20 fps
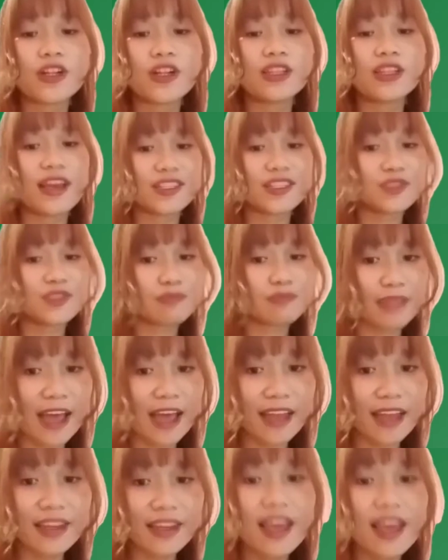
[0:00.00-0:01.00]
lesson
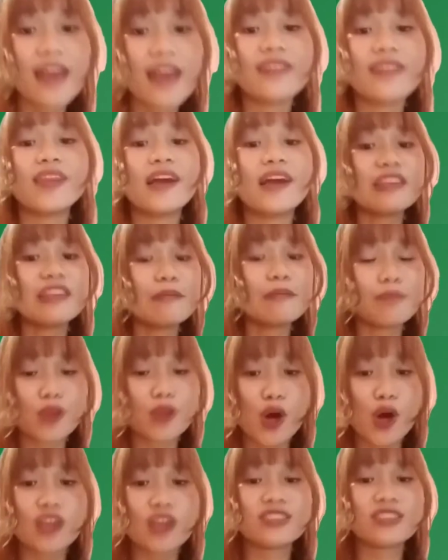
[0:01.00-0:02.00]
plan that
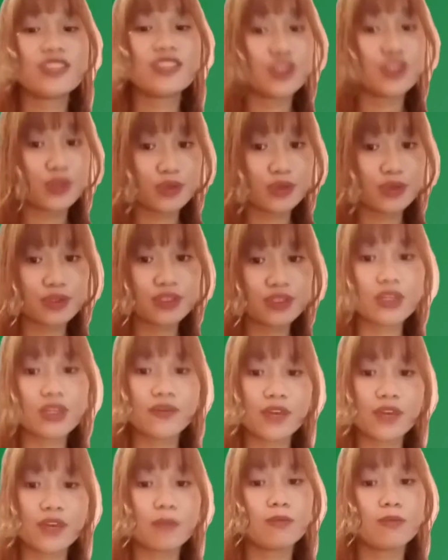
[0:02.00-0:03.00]
employs the use of
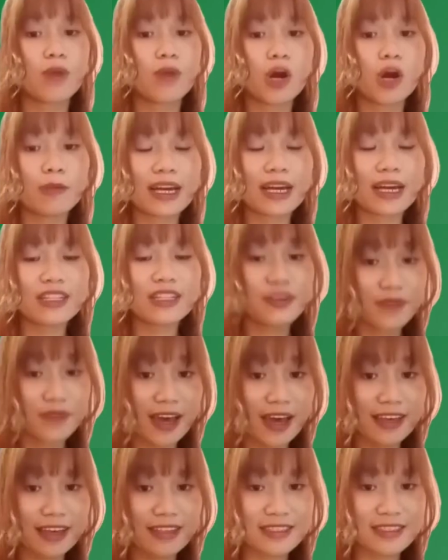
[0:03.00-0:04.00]
a mobile
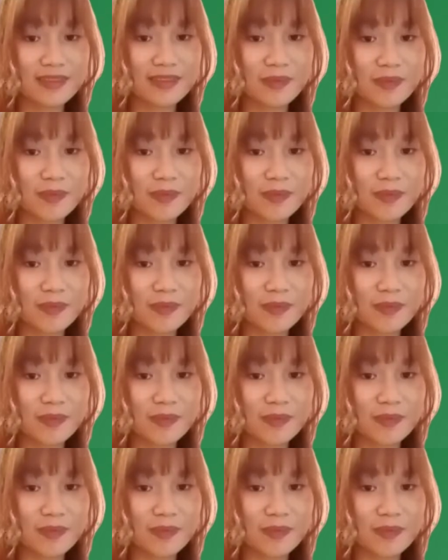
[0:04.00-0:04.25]
device.